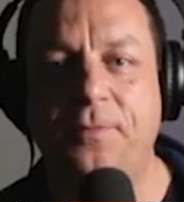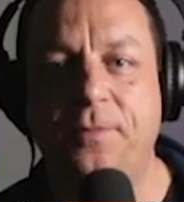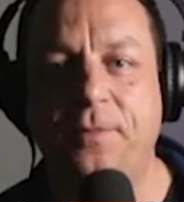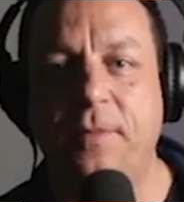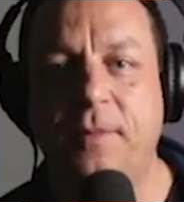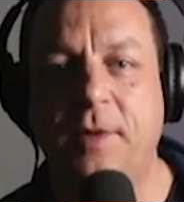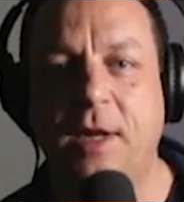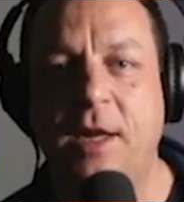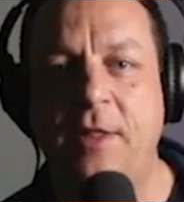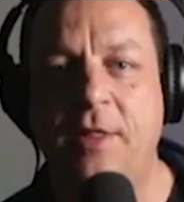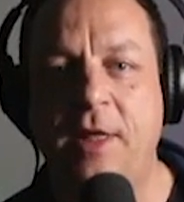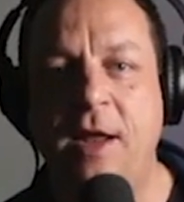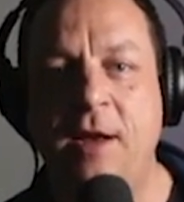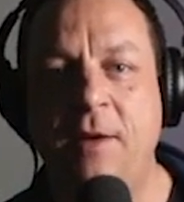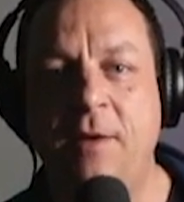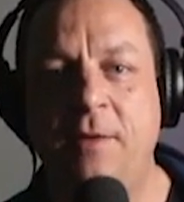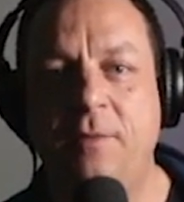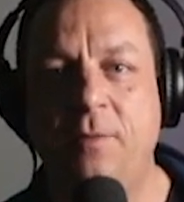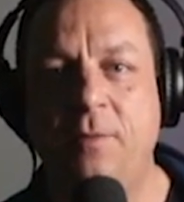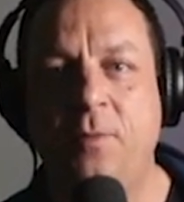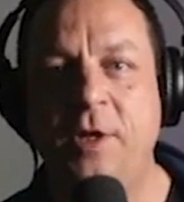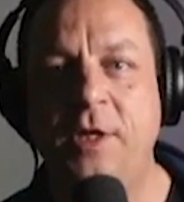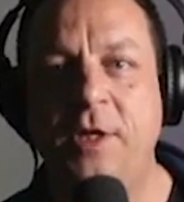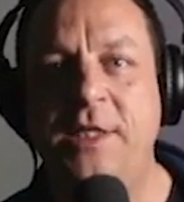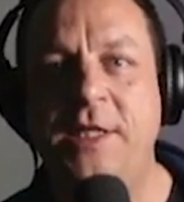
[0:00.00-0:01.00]
And then
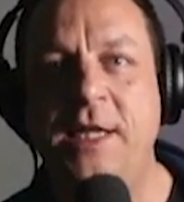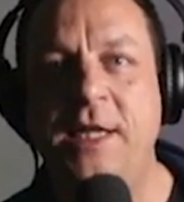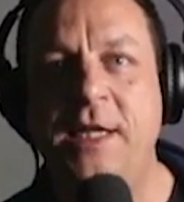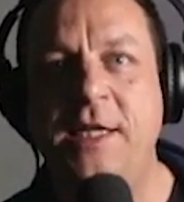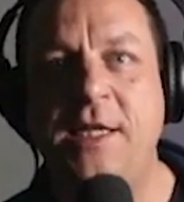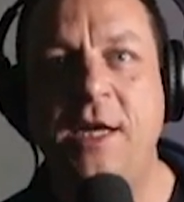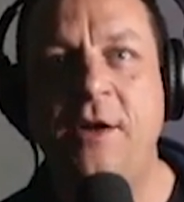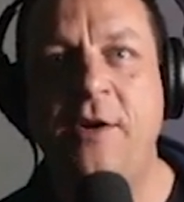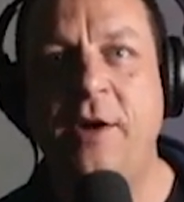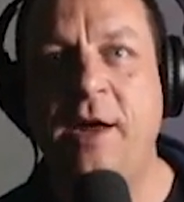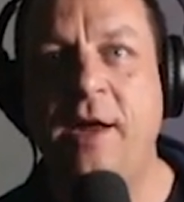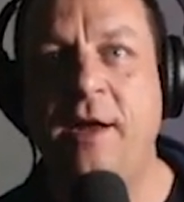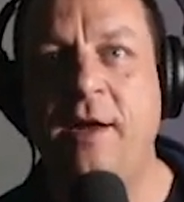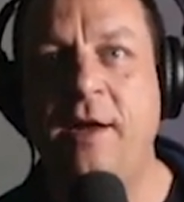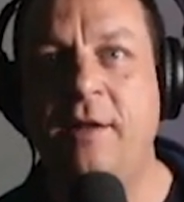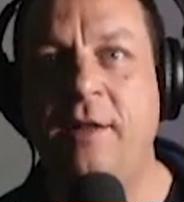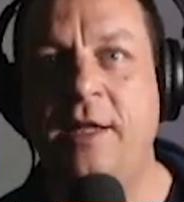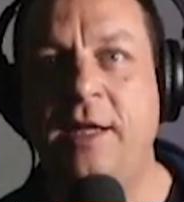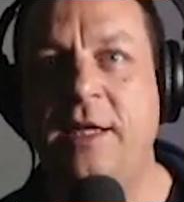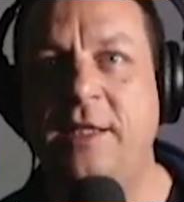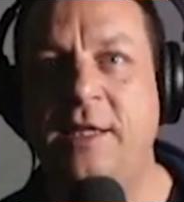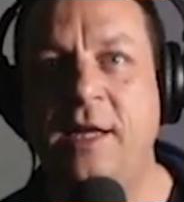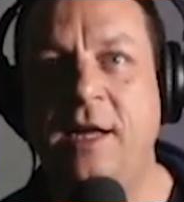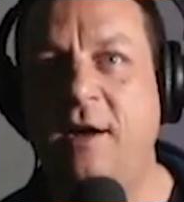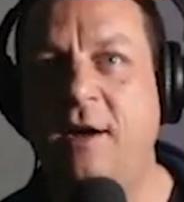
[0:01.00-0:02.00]
once they do it, and
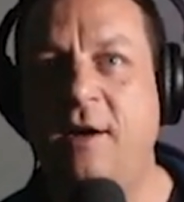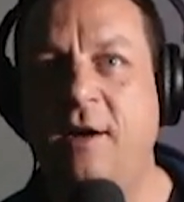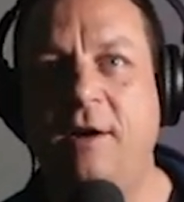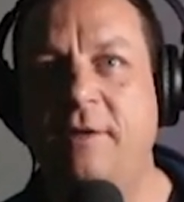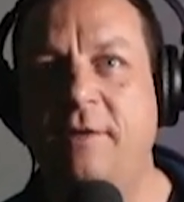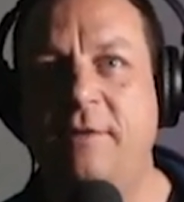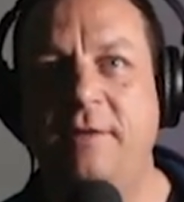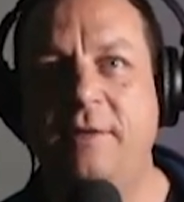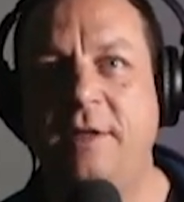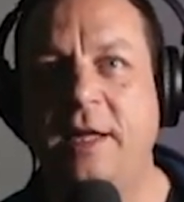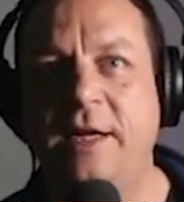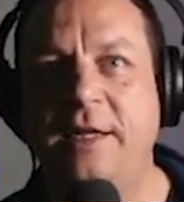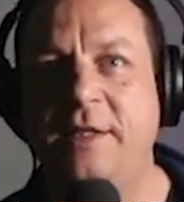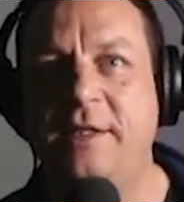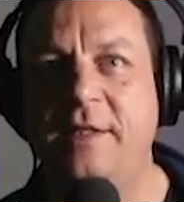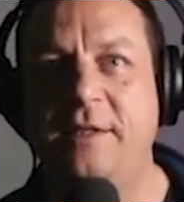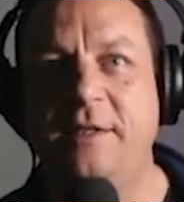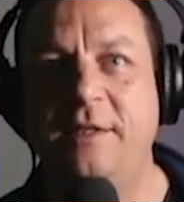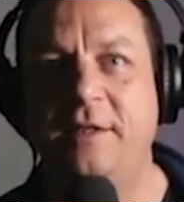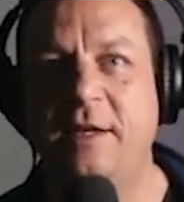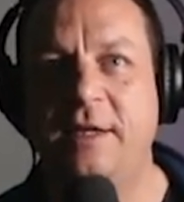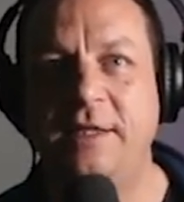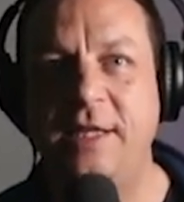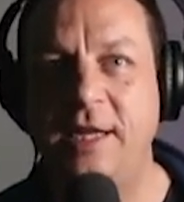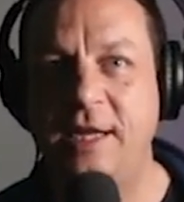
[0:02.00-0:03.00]
they say, "Oh, that's,"
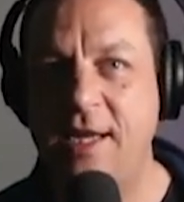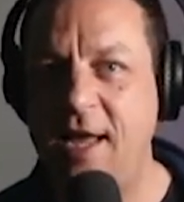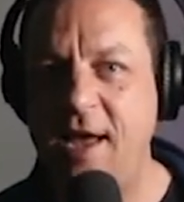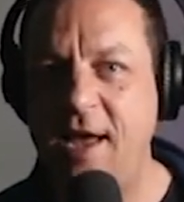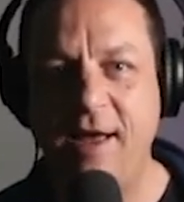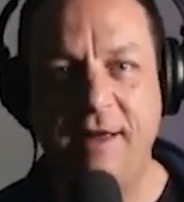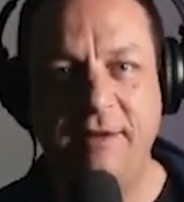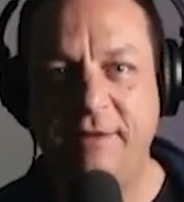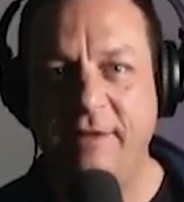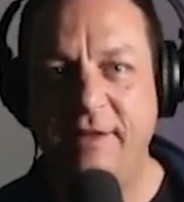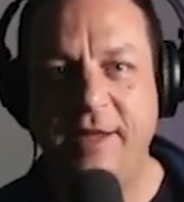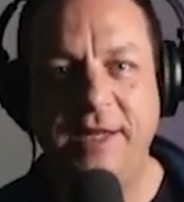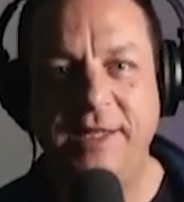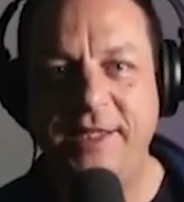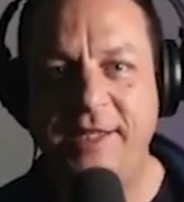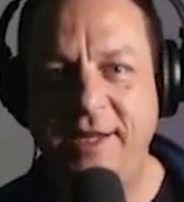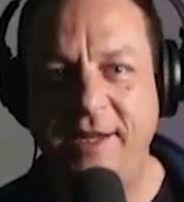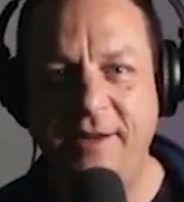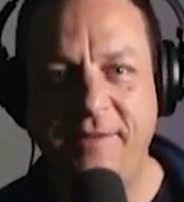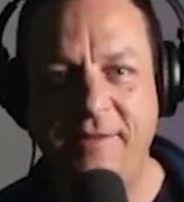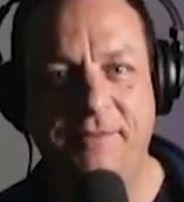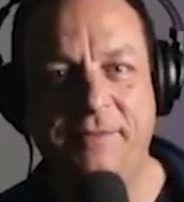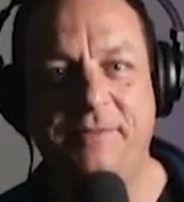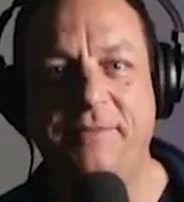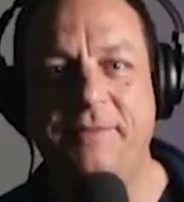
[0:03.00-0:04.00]
I say, "Yeah, that's
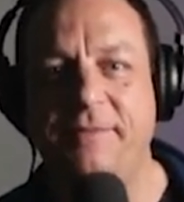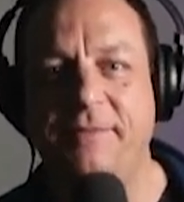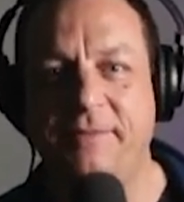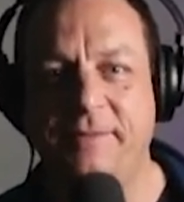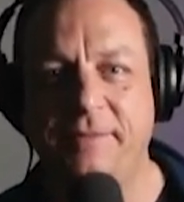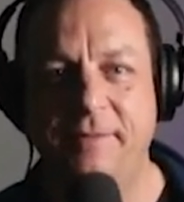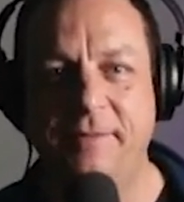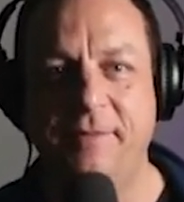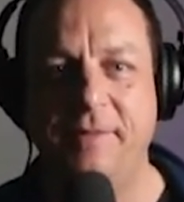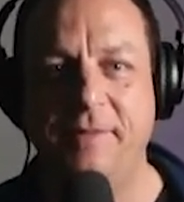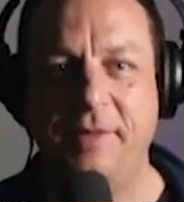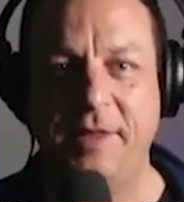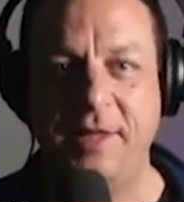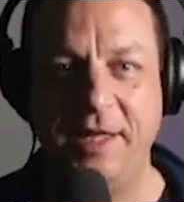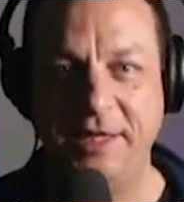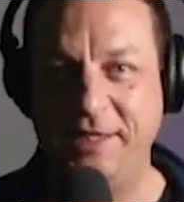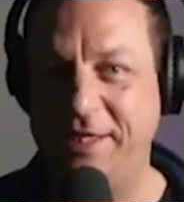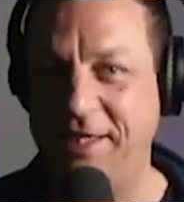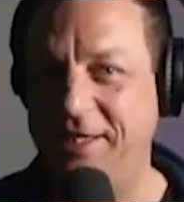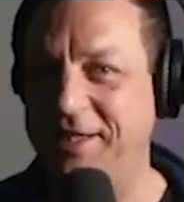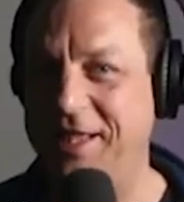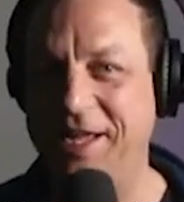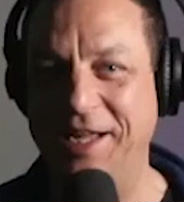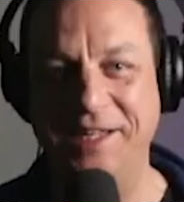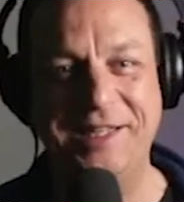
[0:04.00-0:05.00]
it.
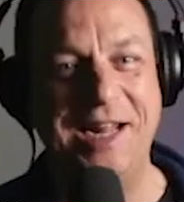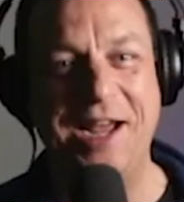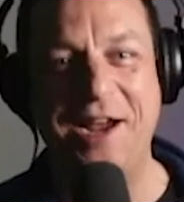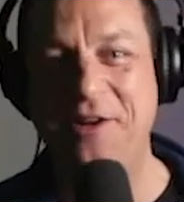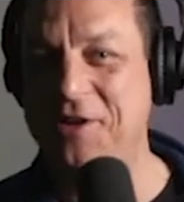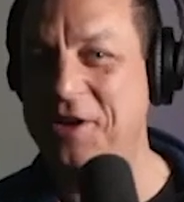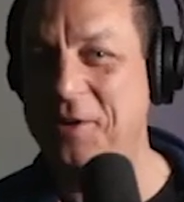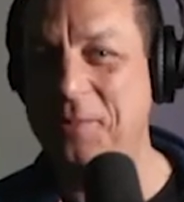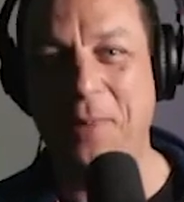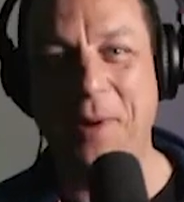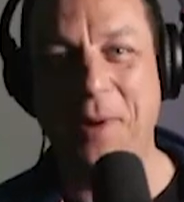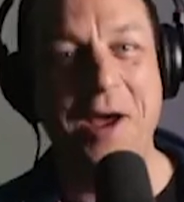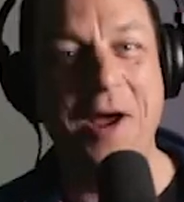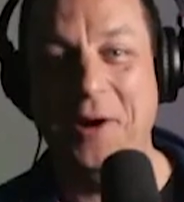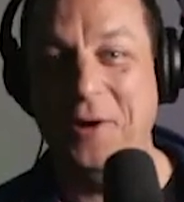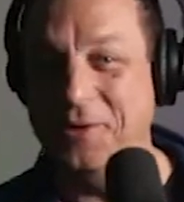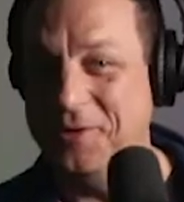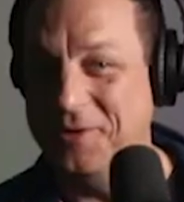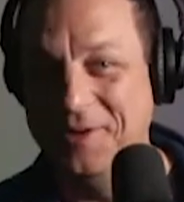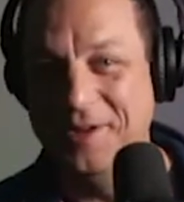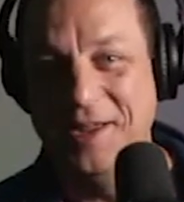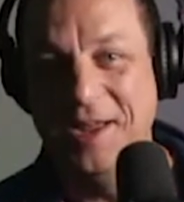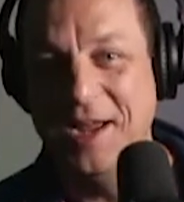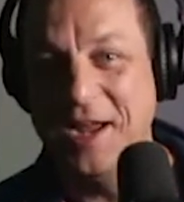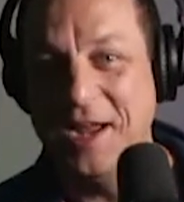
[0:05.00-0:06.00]
That's how you blow." And
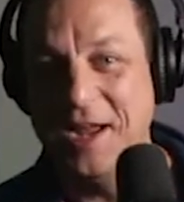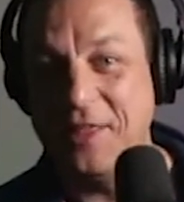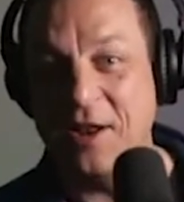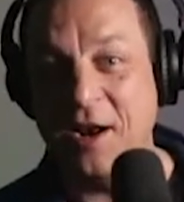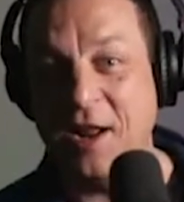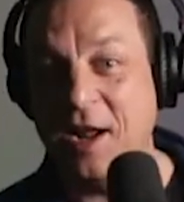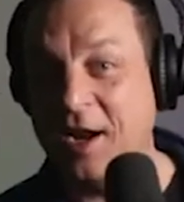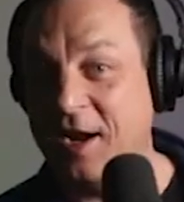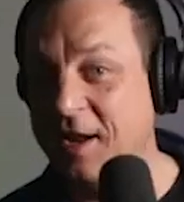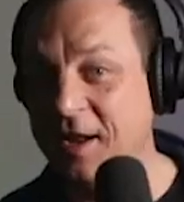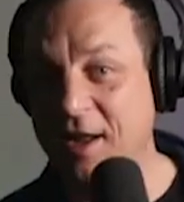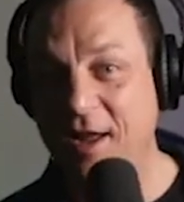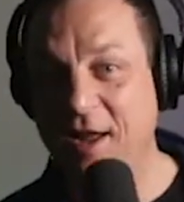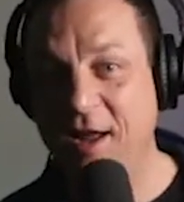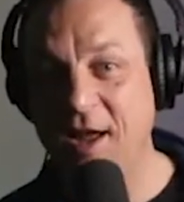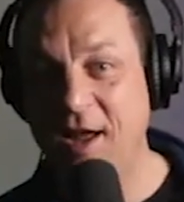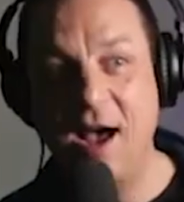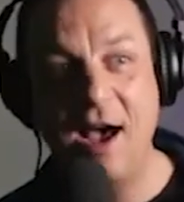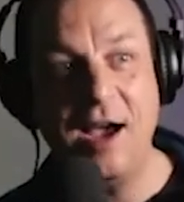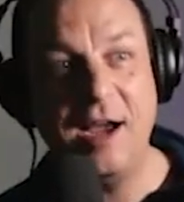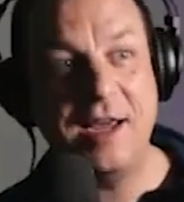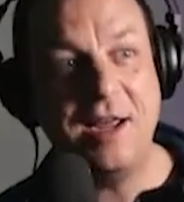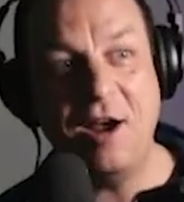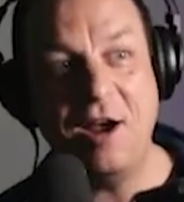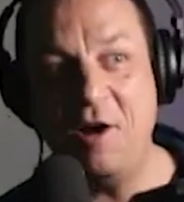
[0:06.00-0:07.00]
they're like,
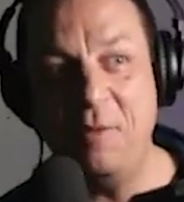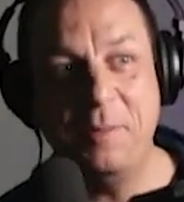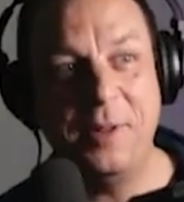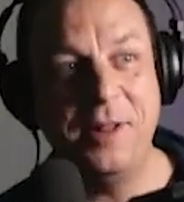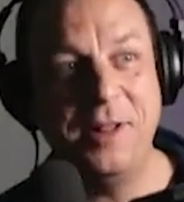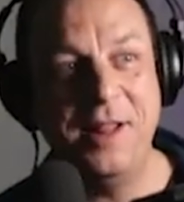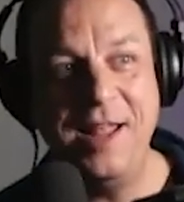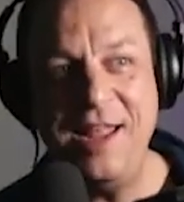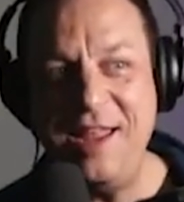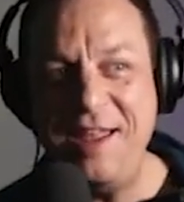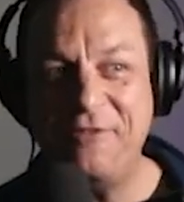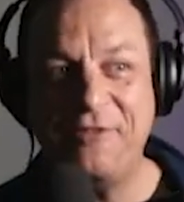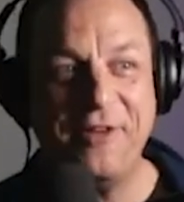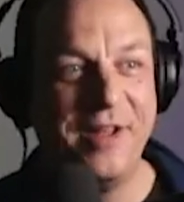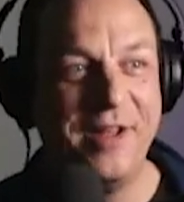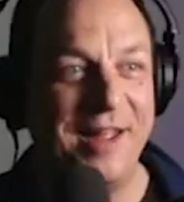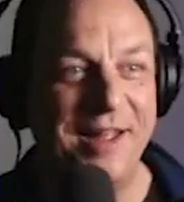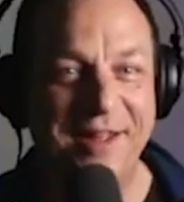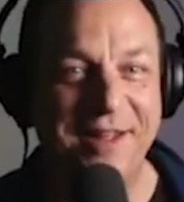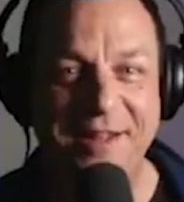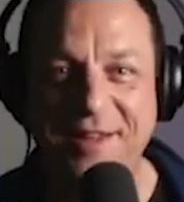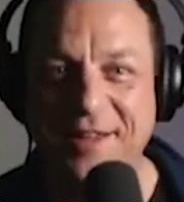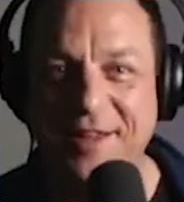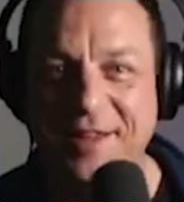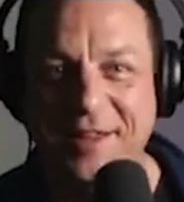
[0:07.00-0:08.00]
"I can't believe
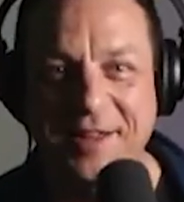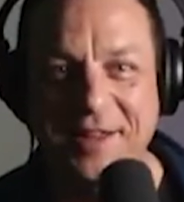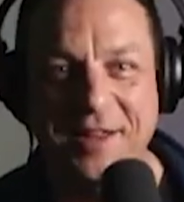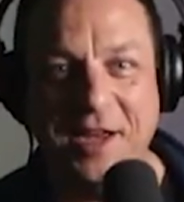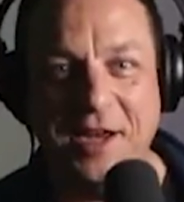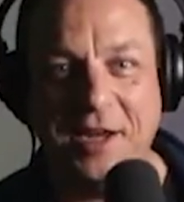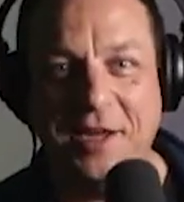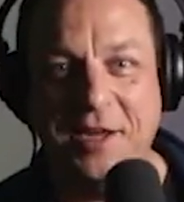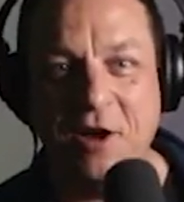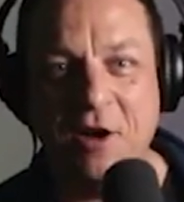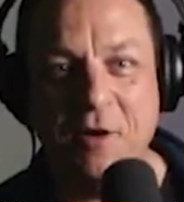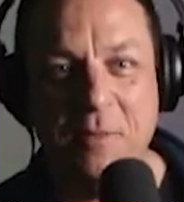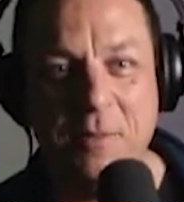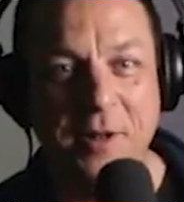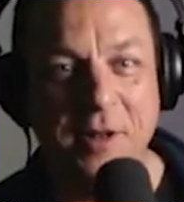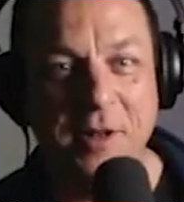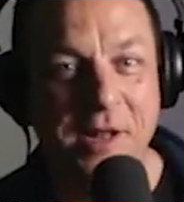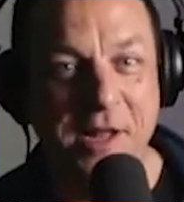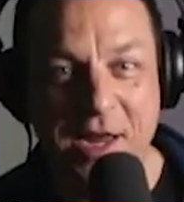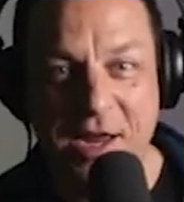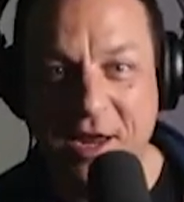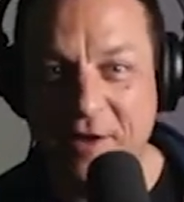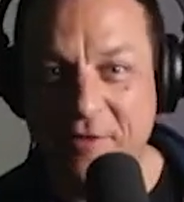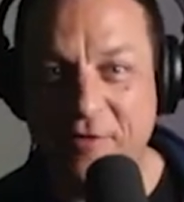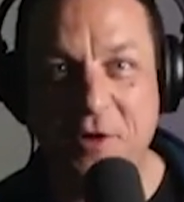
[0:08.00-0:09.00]
it! I can't
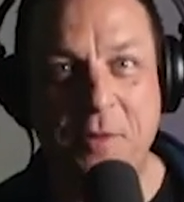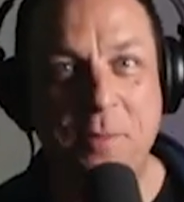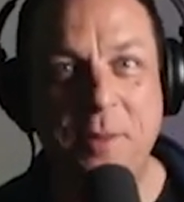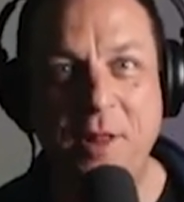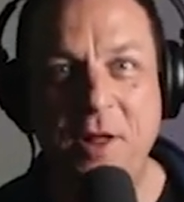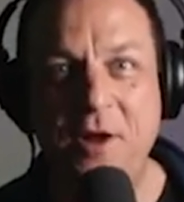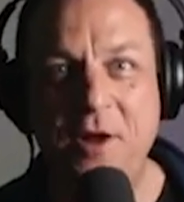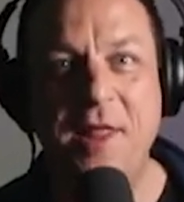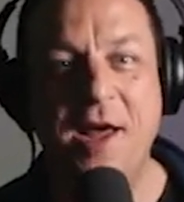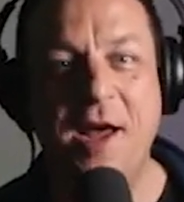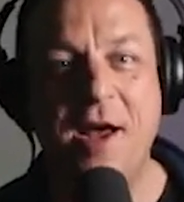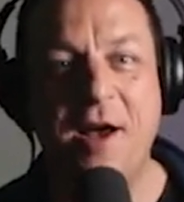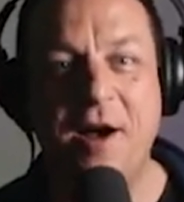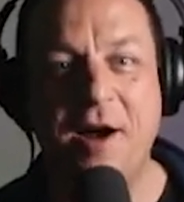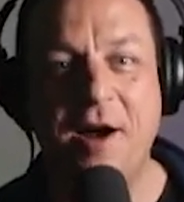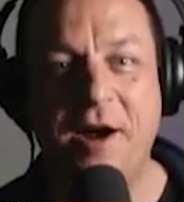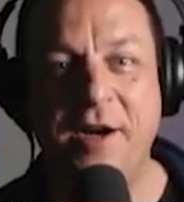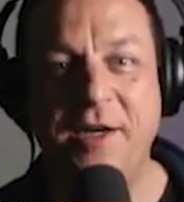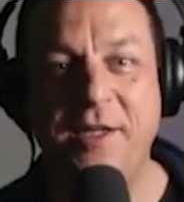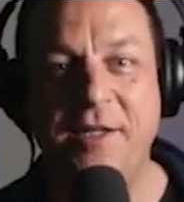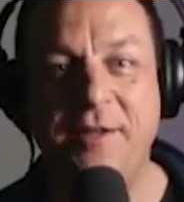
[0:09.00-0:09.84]
believe you blow that hard."